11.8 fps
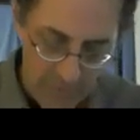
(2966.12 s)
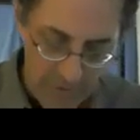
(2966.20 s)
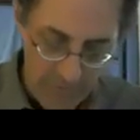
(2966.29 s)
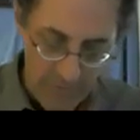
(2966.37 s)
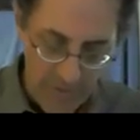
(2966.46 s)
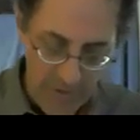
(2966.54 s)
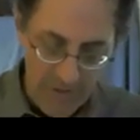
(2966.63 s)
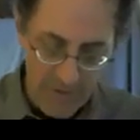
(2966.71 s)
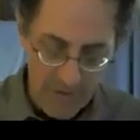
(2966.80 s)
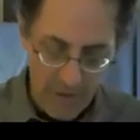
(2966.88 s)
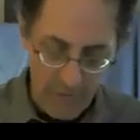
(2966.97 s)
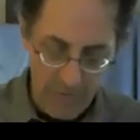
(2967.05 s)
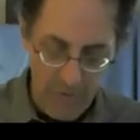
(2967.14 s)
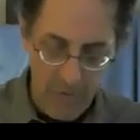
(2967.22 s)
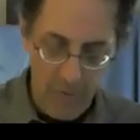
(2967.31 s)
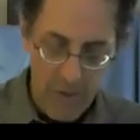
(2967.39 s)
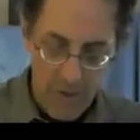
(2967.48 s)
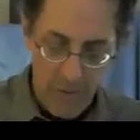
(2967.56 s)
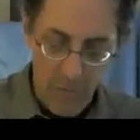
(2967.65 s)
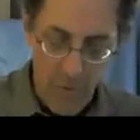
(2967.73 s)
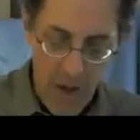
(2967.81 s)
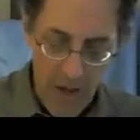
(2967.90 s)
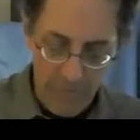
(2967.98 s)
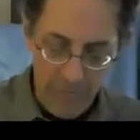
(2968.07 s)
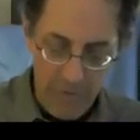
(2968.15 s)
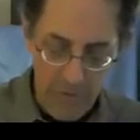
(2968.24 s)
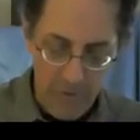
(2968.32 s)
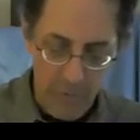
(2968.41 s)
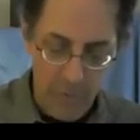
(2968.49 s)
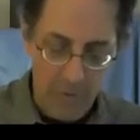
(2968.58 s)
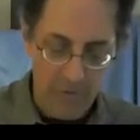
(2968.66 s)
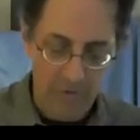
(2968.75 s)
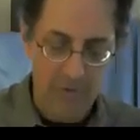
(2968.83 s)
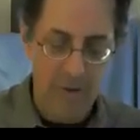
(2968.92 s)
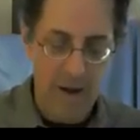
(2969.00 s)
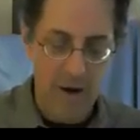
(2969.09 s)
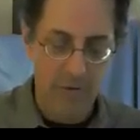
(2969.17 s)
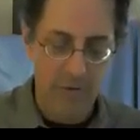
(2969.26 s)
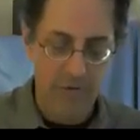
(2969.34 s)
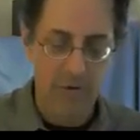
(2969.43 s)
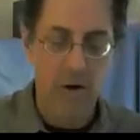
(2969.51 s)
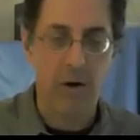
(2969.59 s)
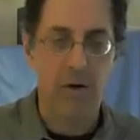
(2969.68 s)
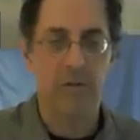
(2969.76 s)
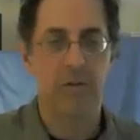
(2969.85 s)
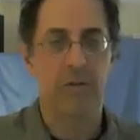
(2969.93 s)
which region tells you why fusion works to power stars?